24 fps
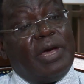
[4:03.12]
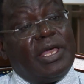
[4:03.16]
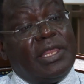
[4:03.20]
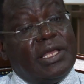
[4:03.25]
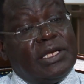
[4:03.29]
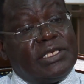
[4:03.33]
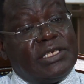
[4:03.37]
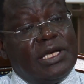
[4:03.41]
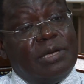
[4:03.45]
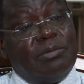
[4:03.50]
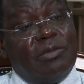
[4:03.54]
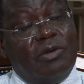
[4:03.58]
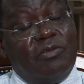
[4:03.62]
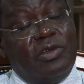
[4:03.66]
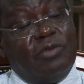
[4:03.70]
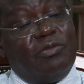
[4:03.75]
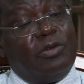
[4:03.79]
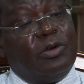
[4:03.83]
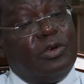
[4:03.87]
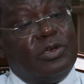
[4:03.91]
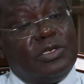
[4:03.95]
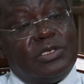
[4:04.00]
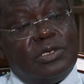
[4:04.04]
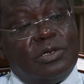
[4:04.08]
by the time of
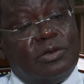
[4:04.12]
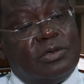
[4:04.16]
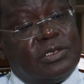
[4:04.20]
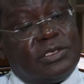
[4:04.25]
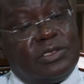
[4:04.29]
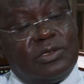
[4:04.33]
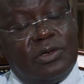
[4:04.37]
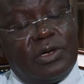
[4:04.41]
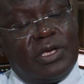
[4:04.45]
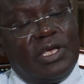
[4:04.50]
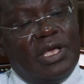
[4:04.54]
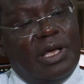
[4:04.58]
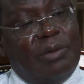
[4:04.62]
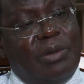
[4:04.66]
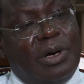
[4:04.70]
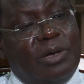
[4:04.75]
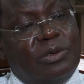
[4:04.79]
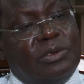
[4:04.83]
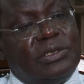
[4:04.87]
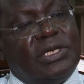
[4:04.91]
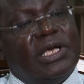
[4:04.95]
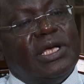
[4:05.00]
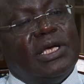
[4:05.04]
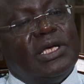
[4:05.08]
devolution was talking
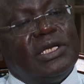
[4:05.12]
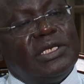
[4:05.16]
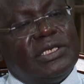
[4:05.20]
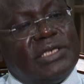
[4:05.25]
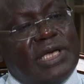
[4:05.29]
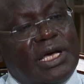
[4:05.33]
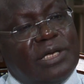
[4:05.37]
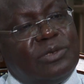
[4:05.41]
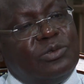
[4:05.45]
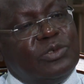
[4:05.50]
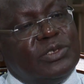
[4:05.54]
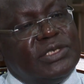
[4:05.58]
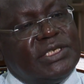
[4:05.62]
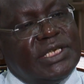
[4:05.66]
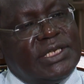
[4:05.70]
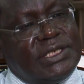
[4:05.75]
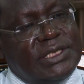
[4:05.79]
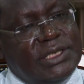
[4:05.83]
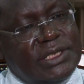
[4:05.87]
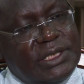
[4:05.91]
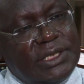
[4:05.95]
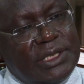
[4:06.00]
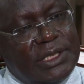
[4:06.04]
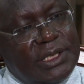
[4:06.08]
about Tatu
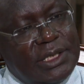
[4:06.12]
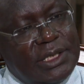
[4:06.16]
City.